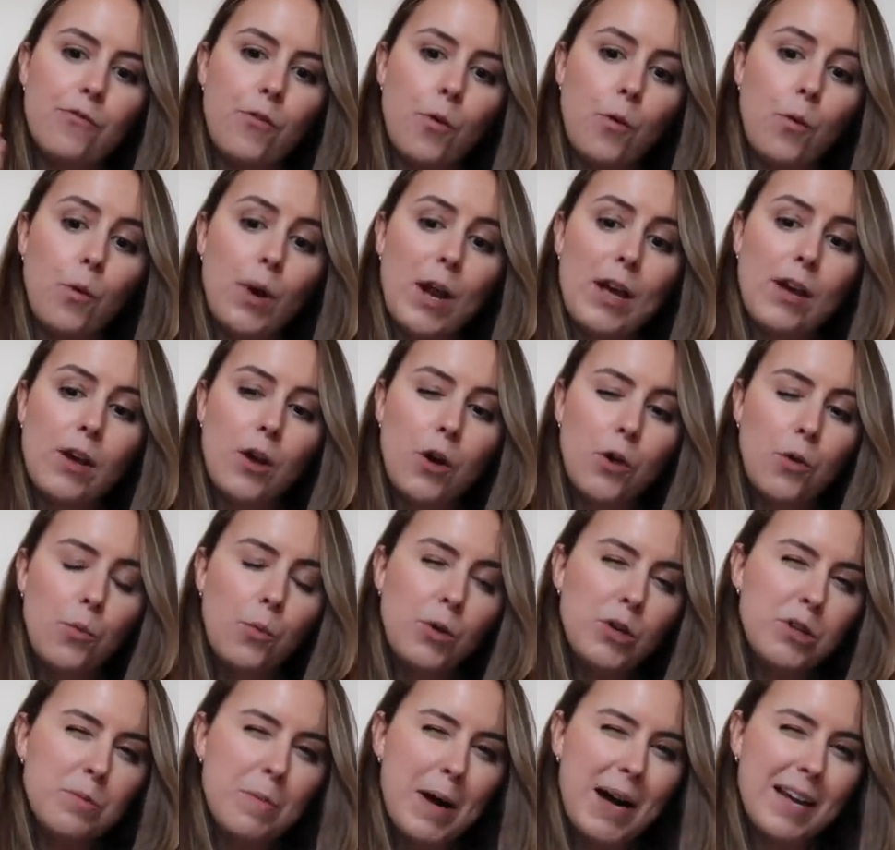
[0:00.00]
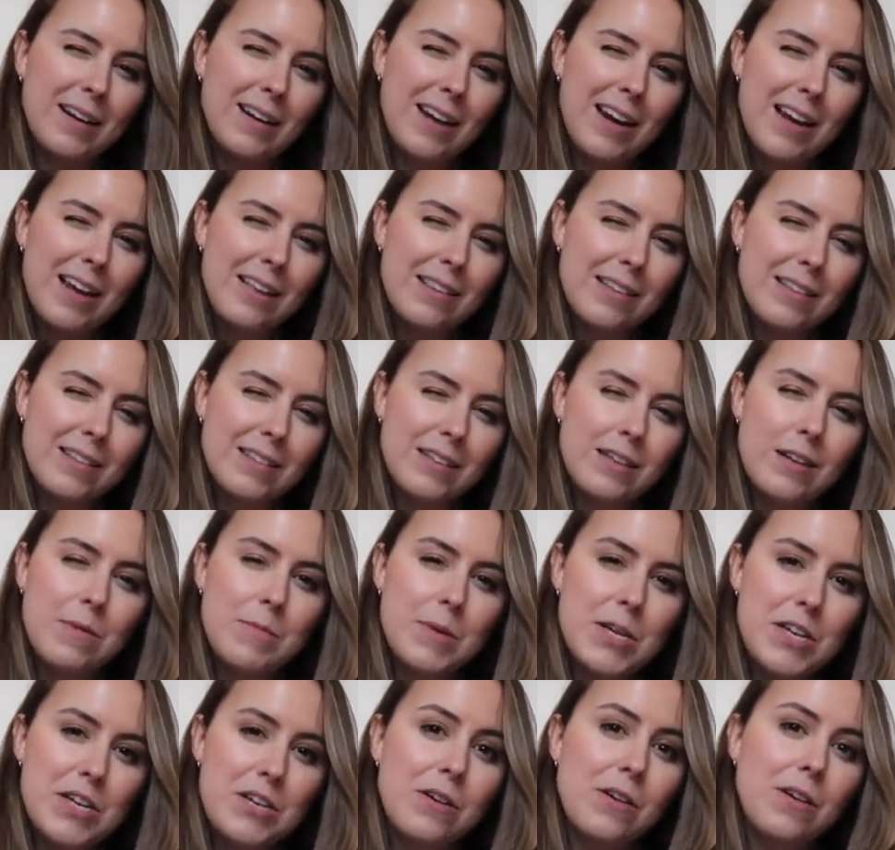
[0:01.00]
for like wood paneling that's going to
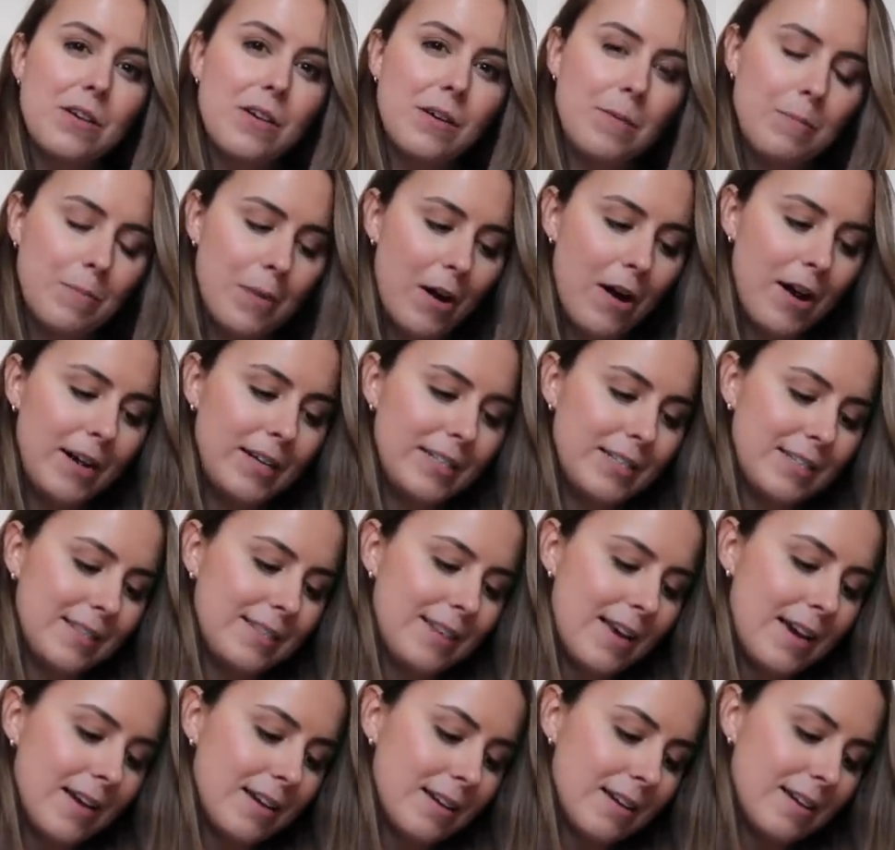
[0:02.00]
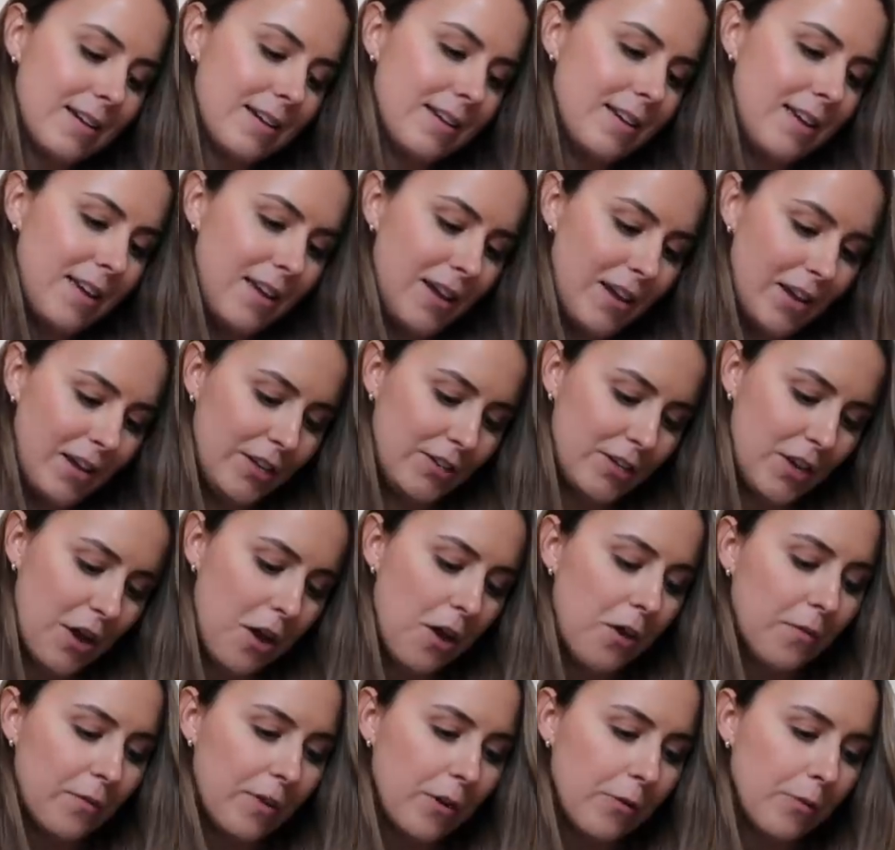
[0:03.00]
be behind a sink, so
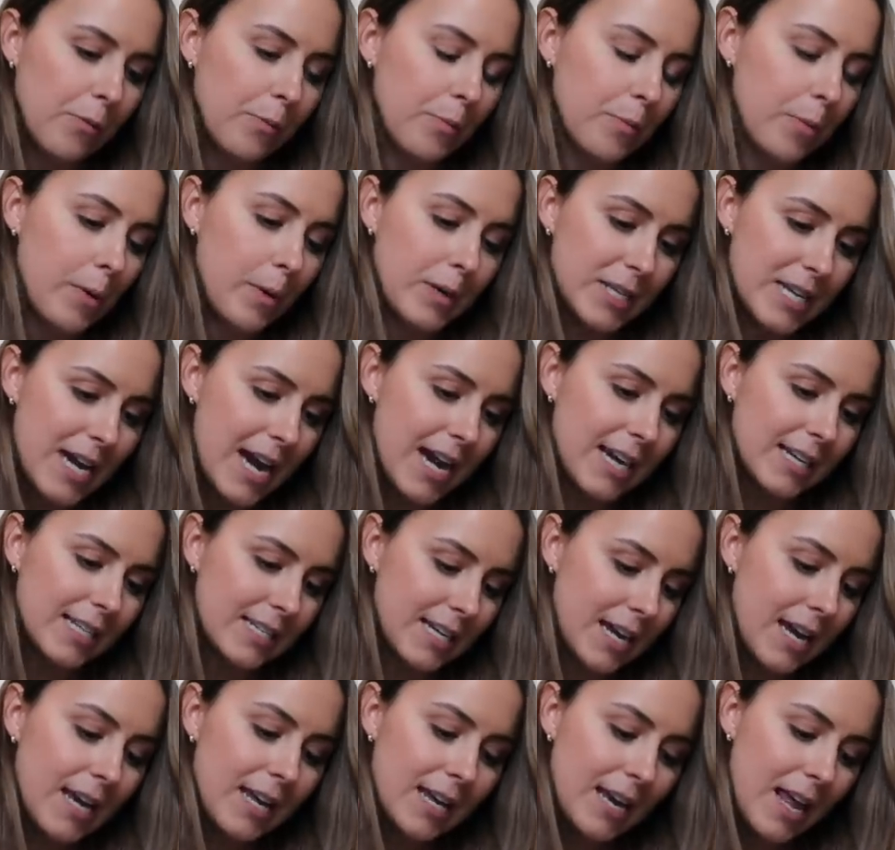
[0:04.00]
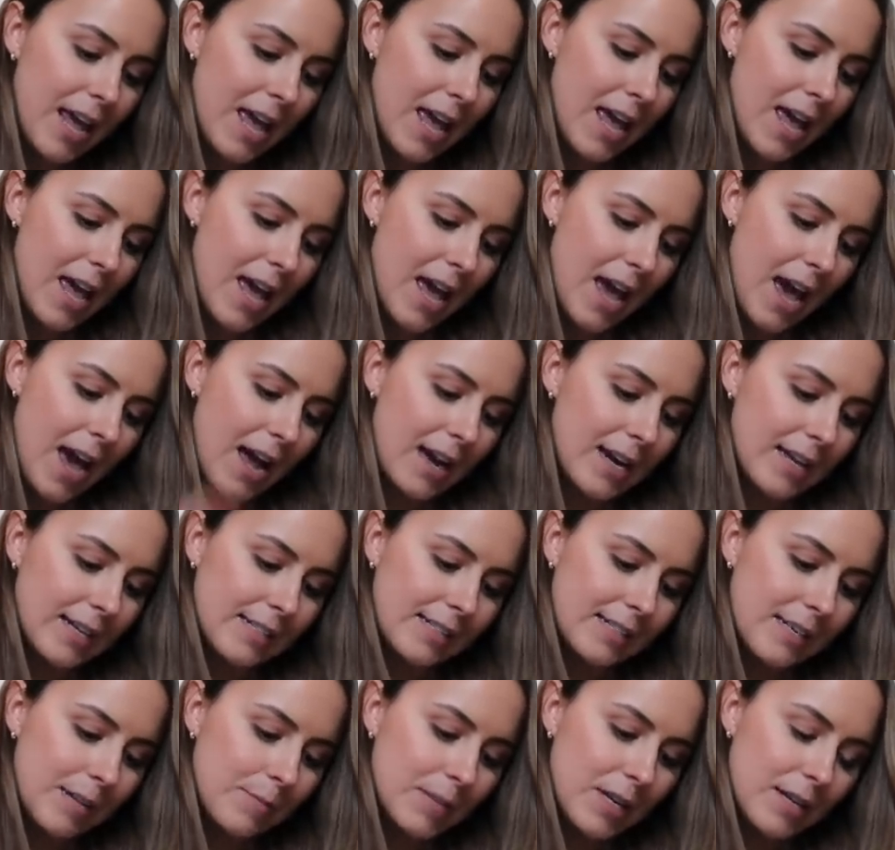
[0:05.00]
hopefully it will protect it. And
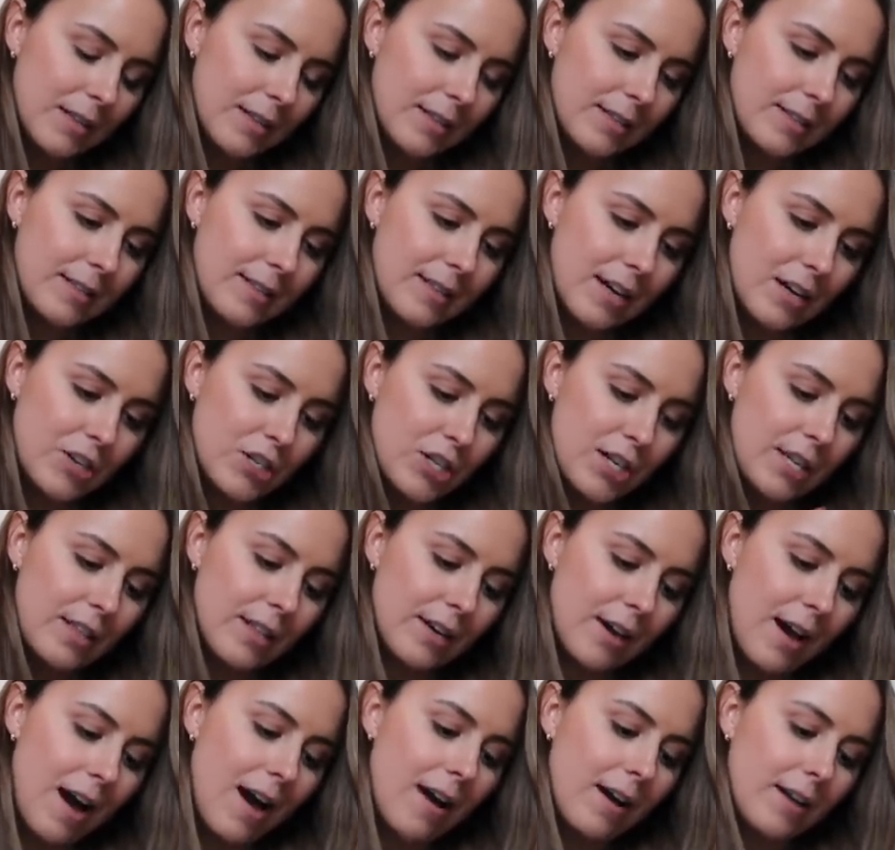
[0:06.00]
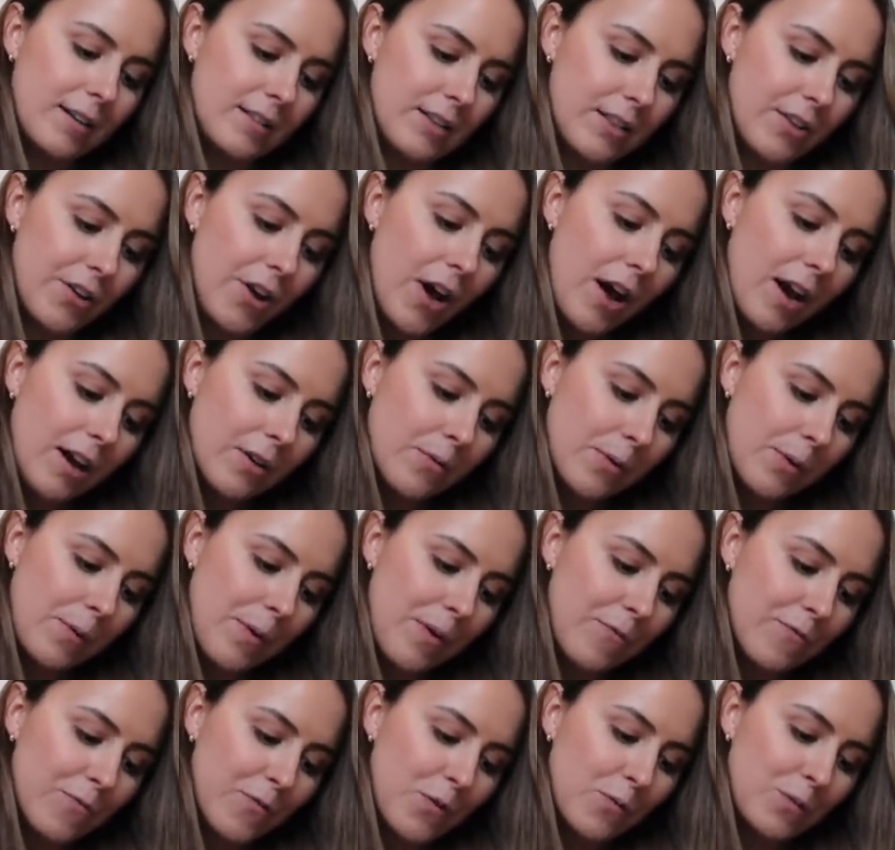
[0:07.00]
it seems like this is actually the color, so the color we
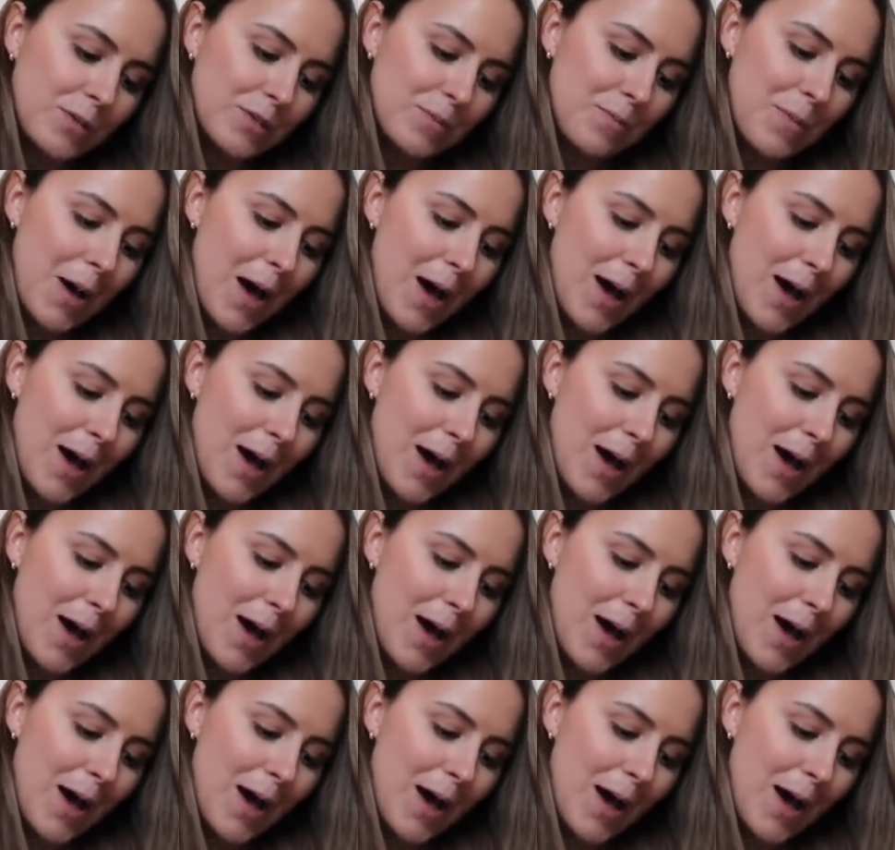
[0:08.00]
went for was